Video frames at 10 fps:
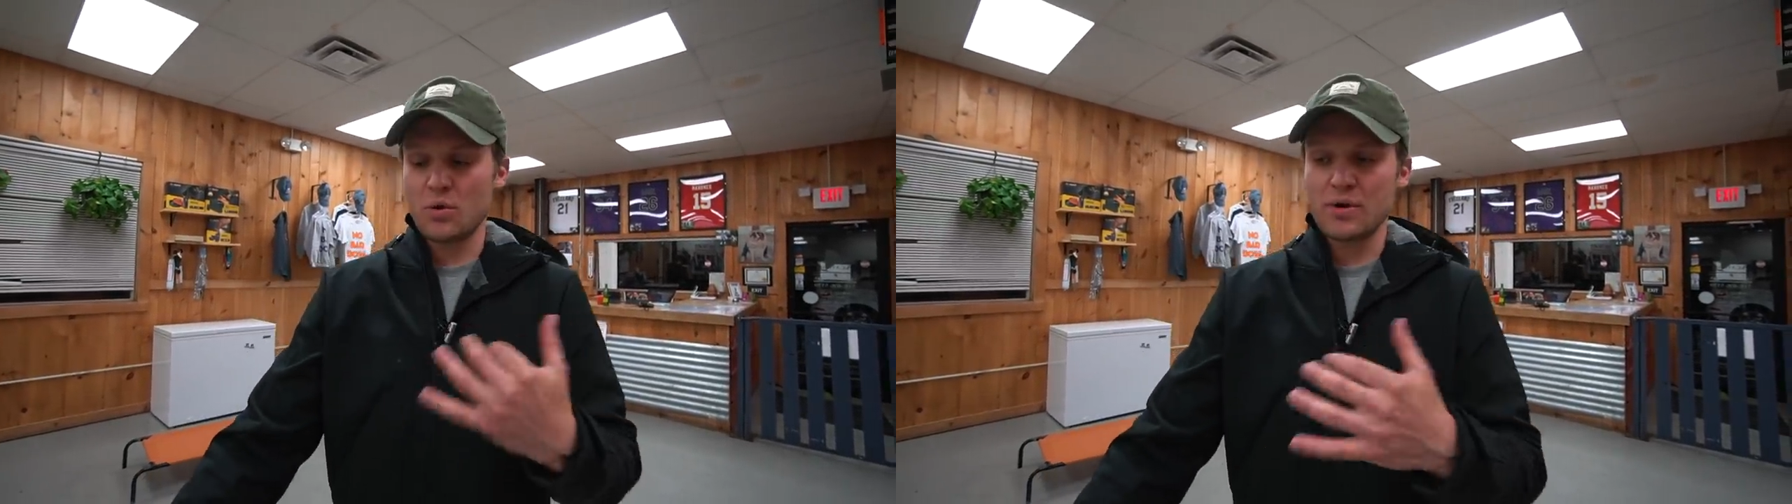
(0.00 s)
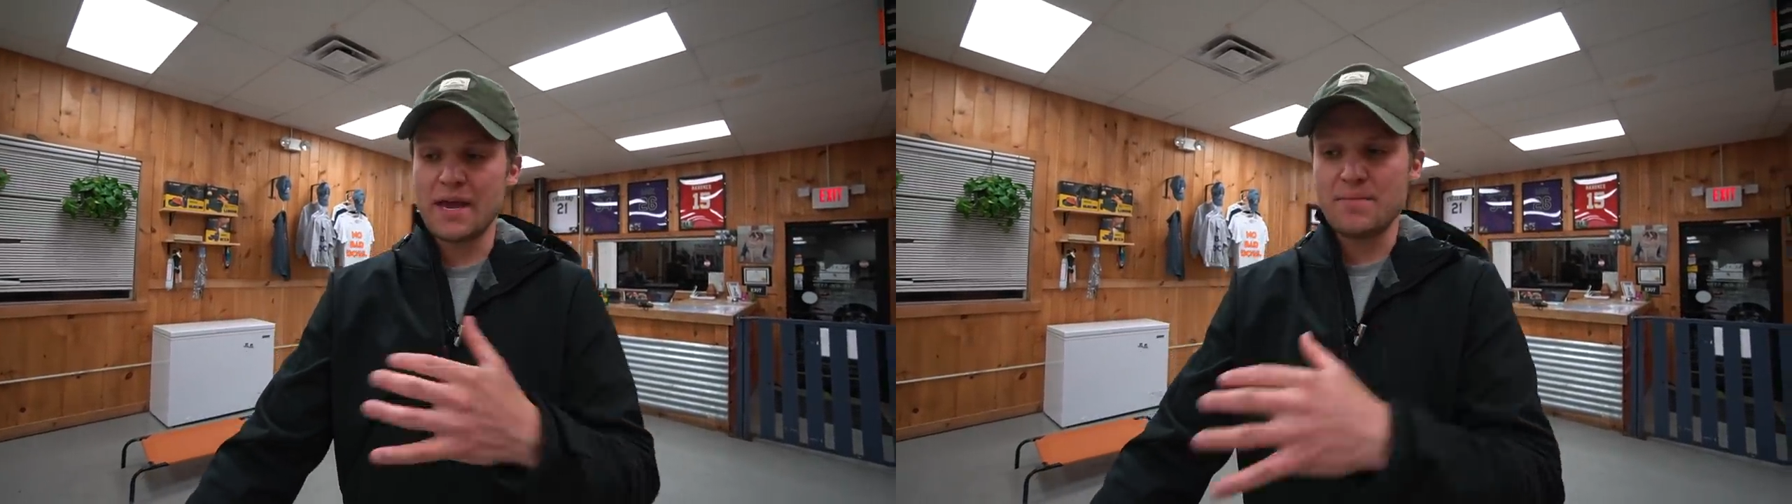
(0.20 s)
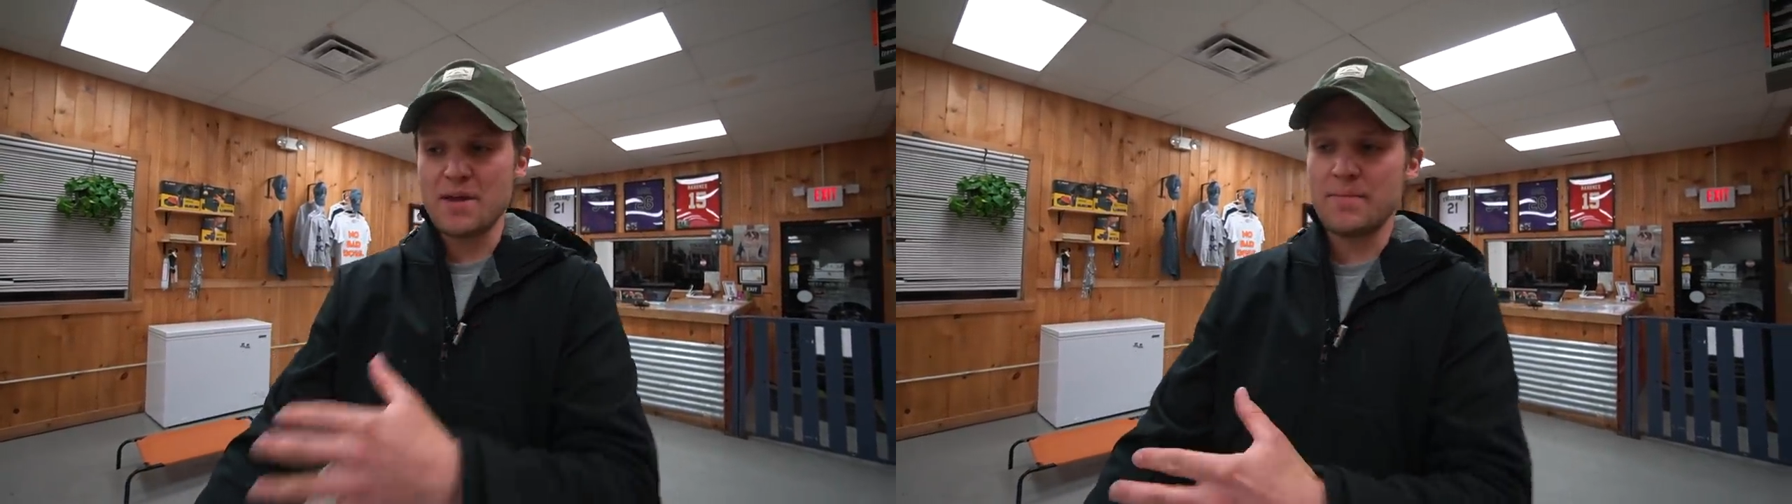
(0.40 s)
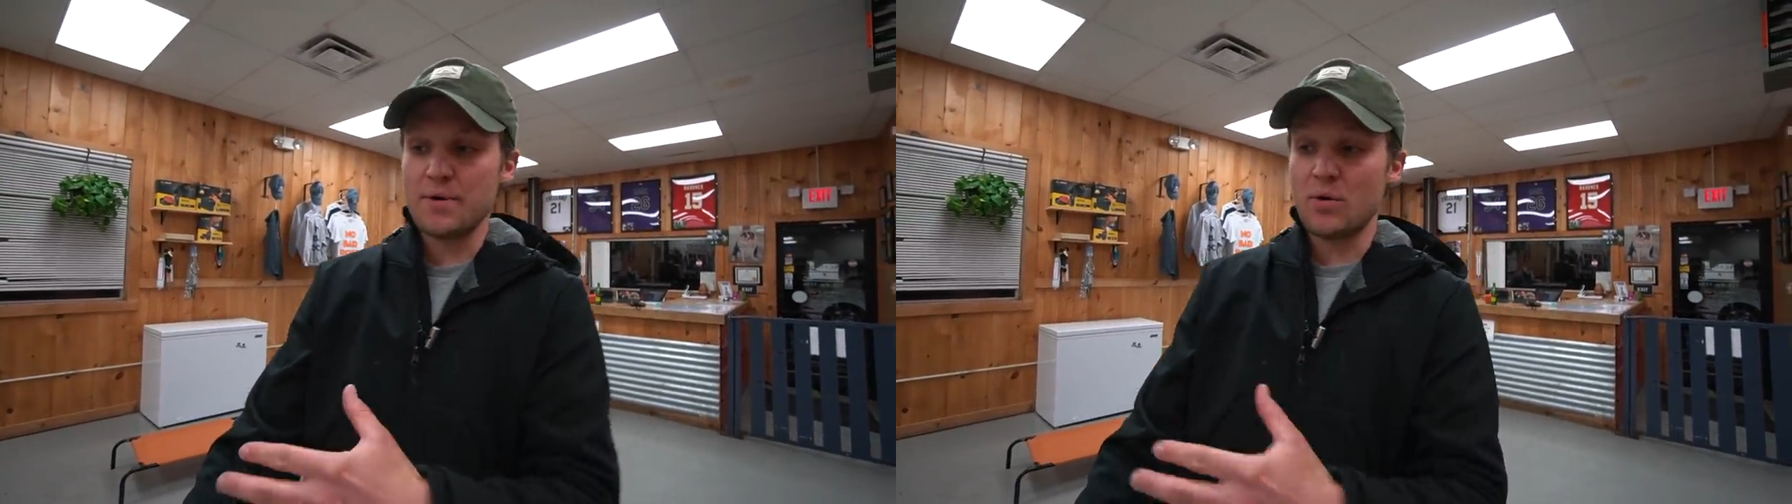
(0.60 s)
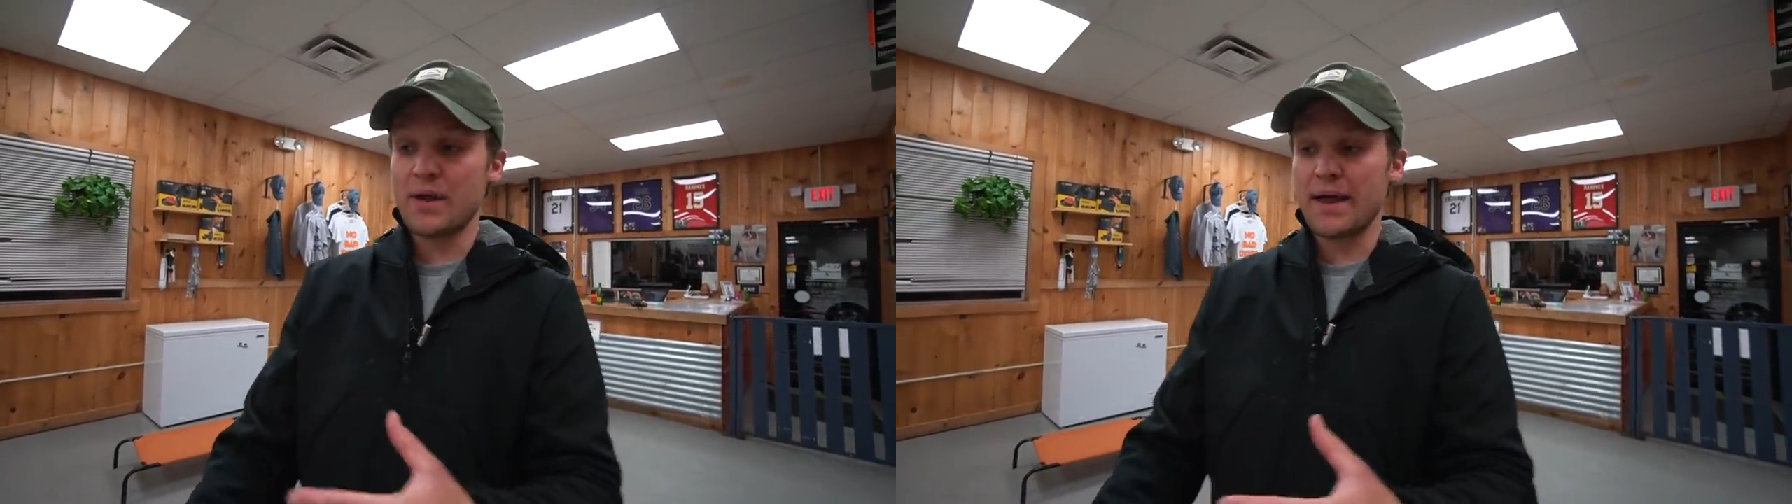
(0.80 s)
Okay, maybe,
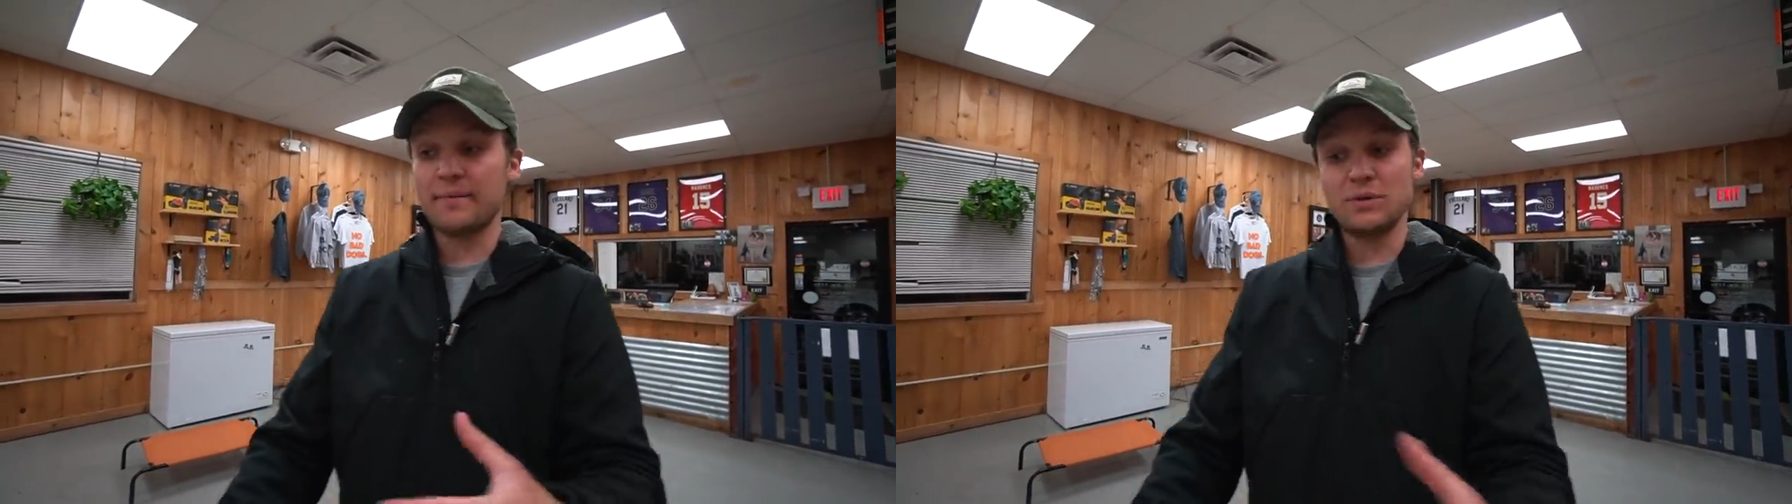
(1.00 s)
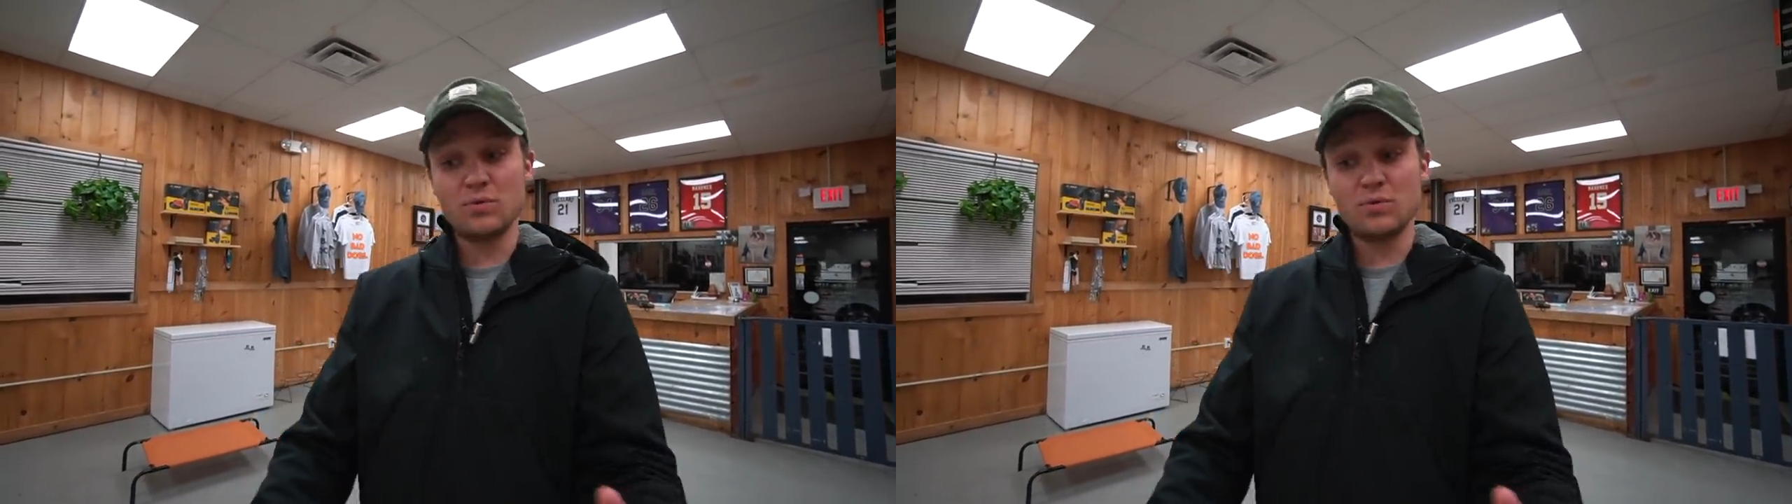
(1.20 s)
okay, I'm